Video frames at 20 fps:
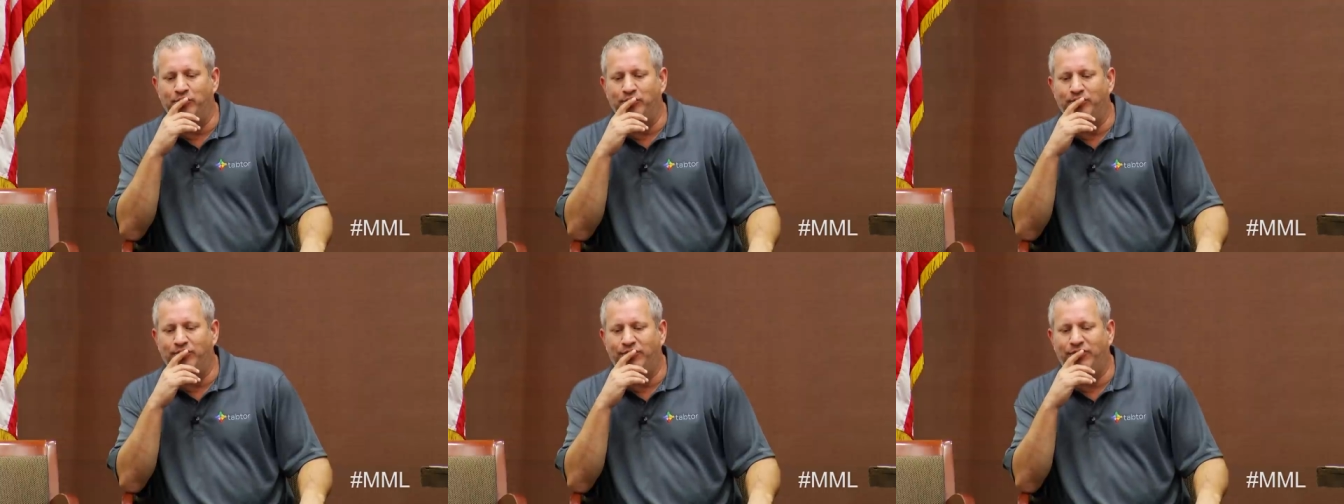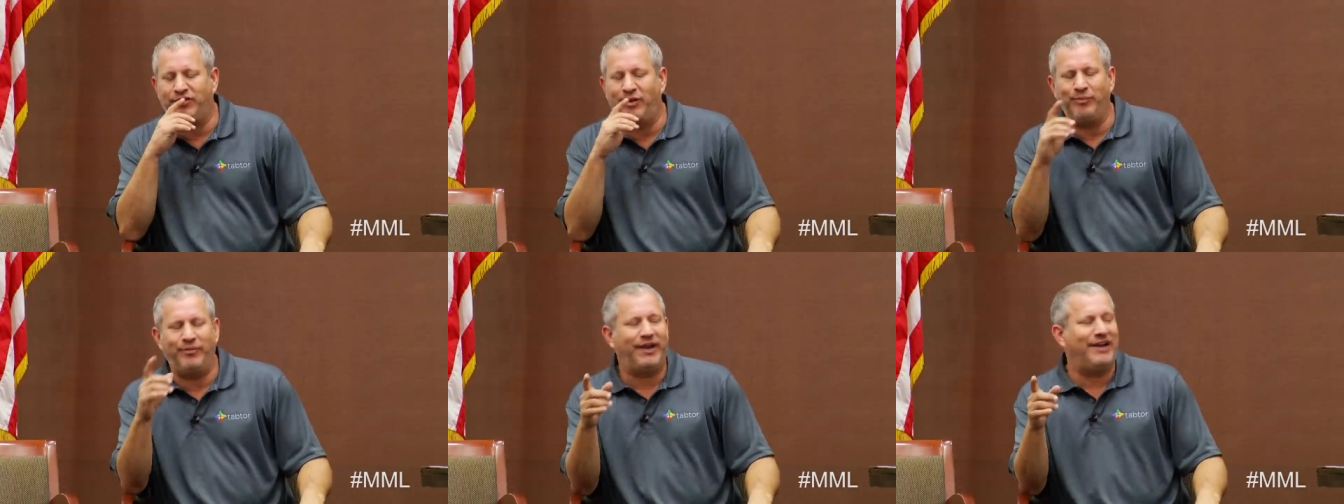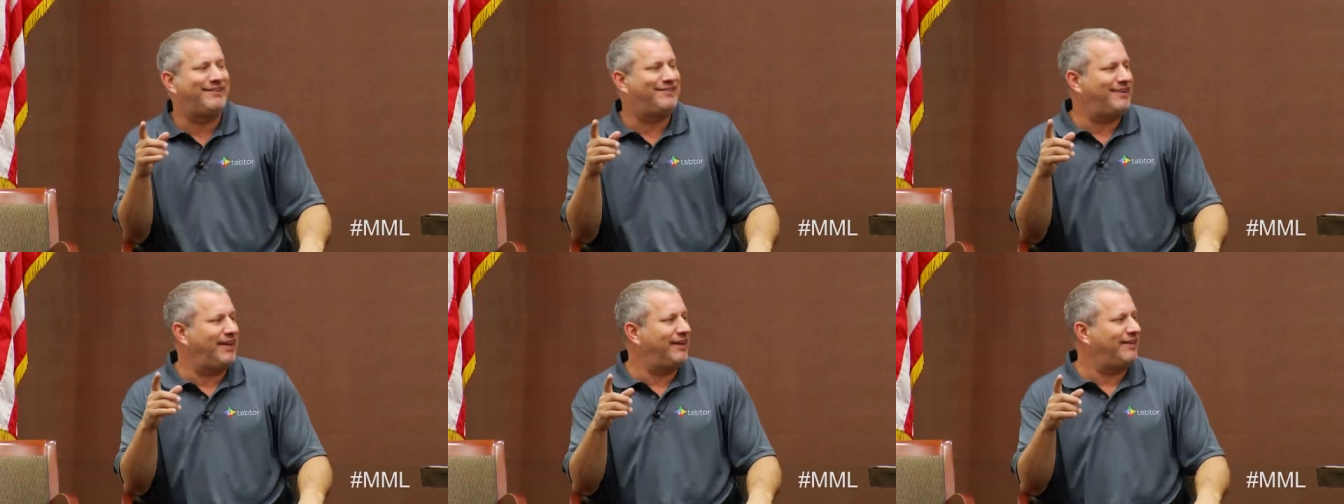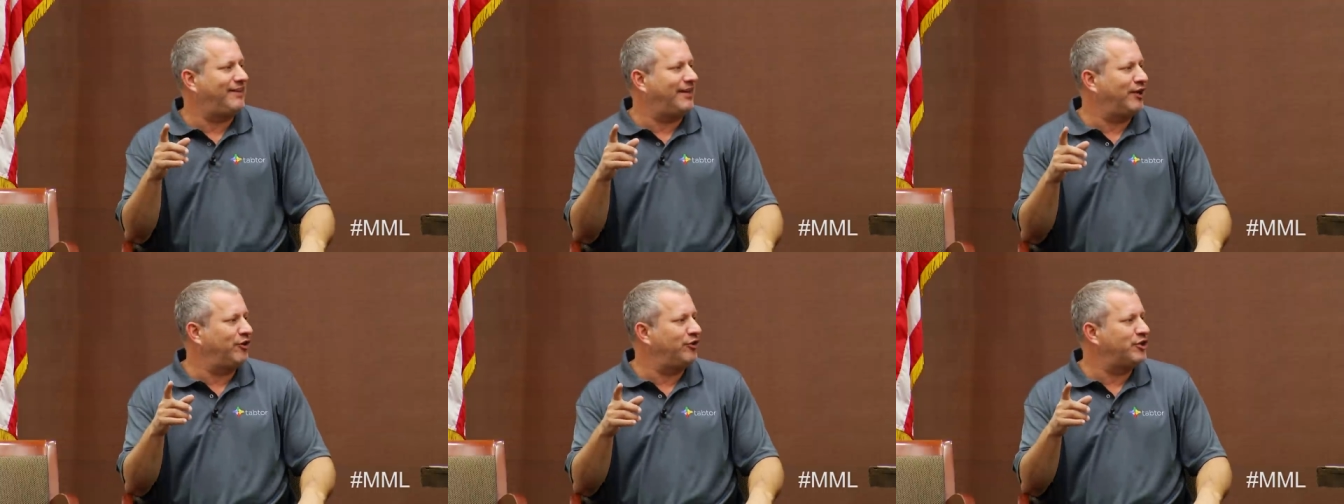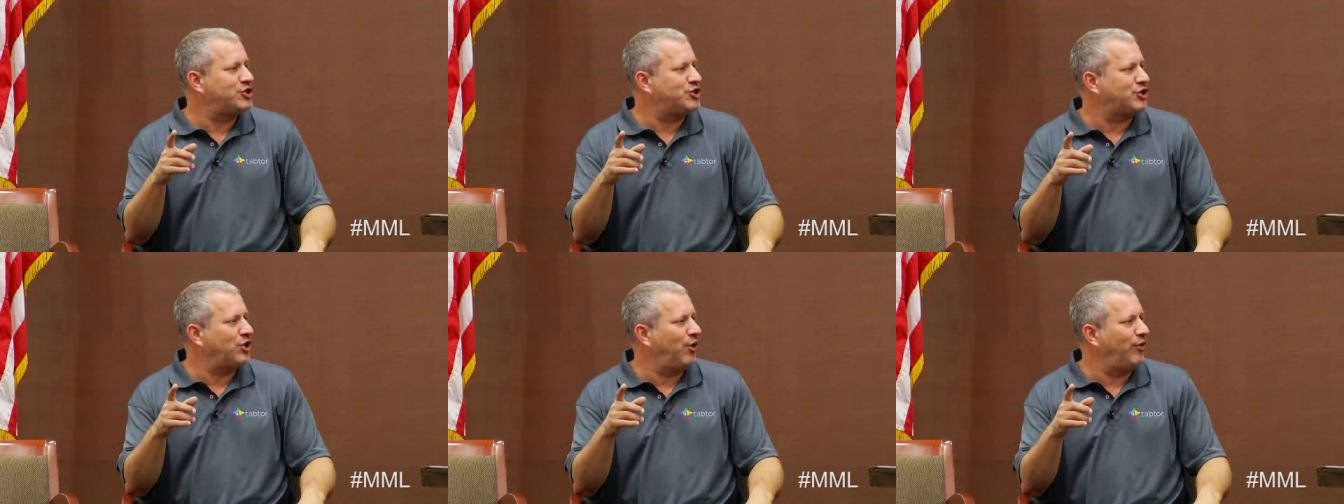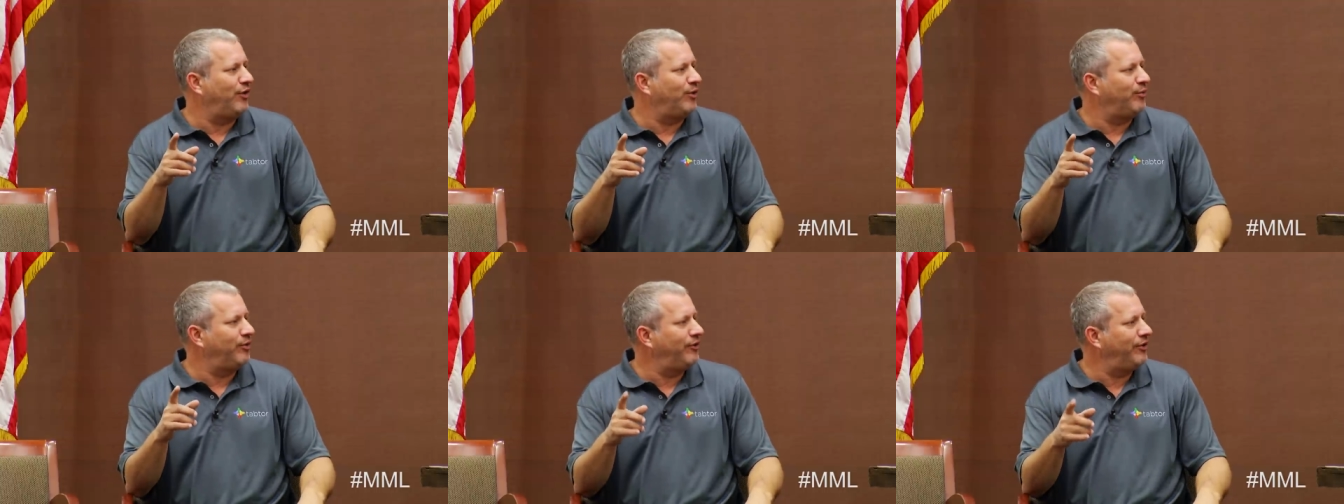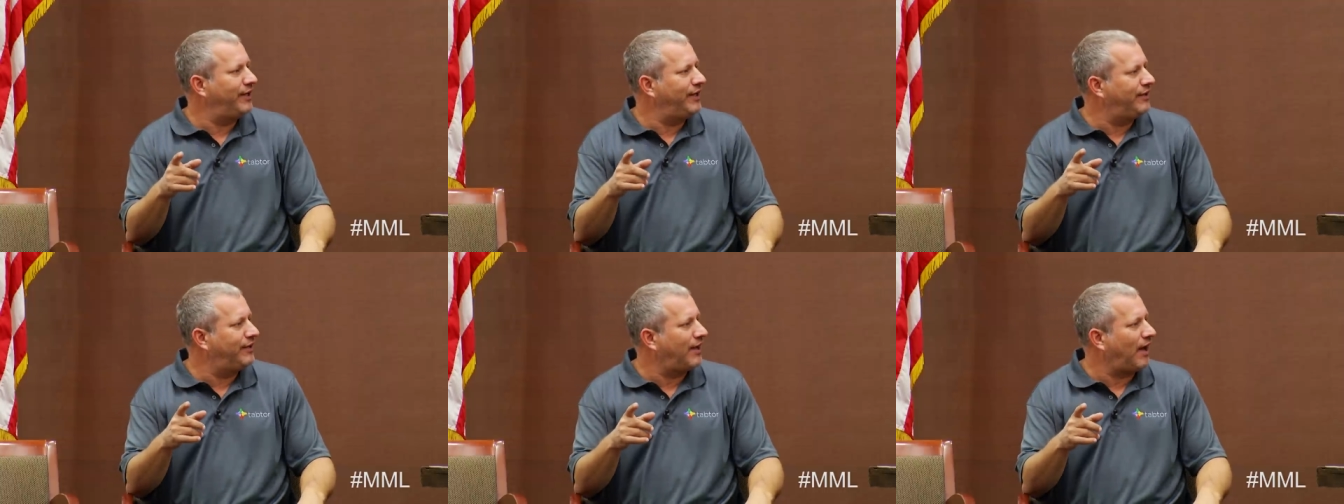something I said at the end of the show that
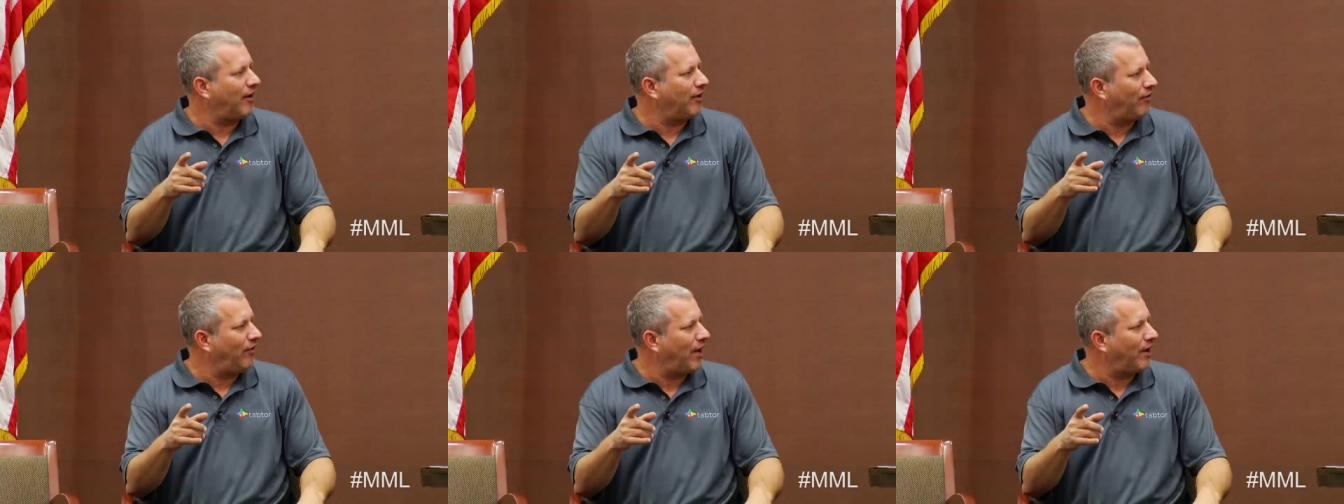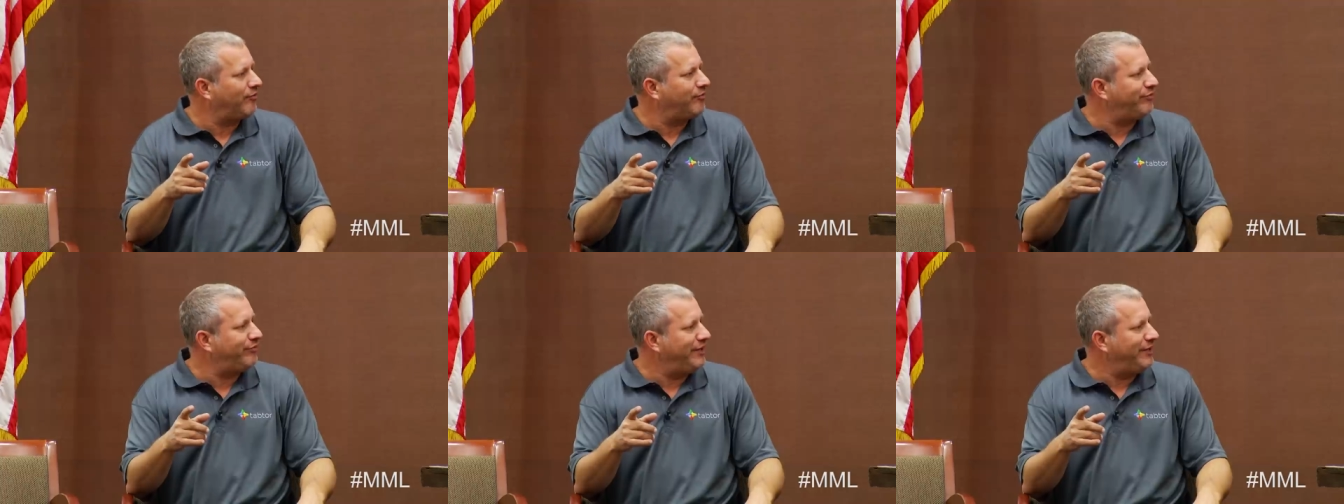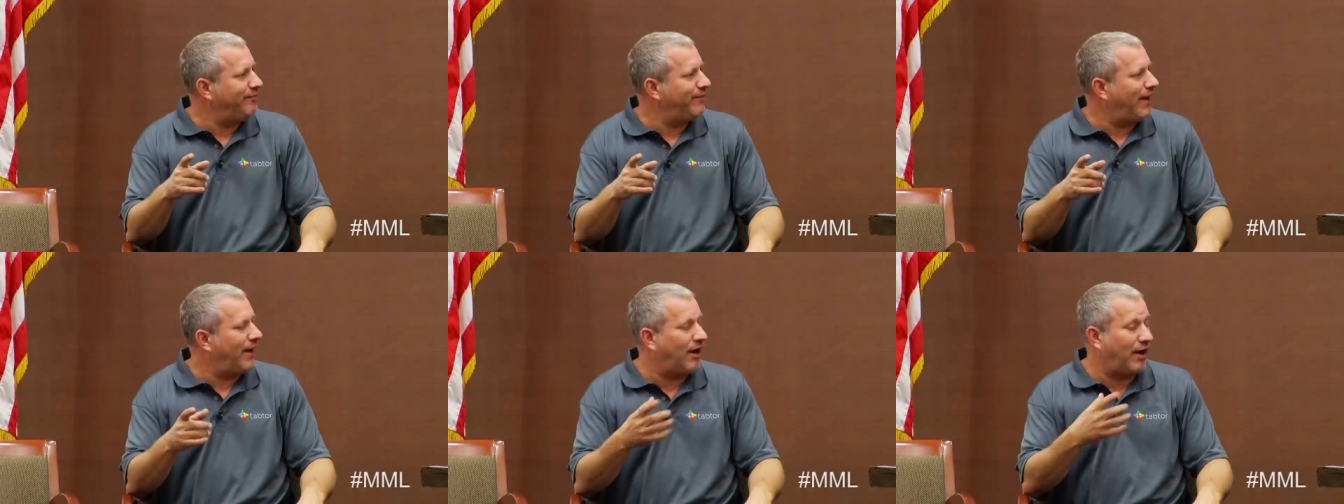really got a lot of feedback,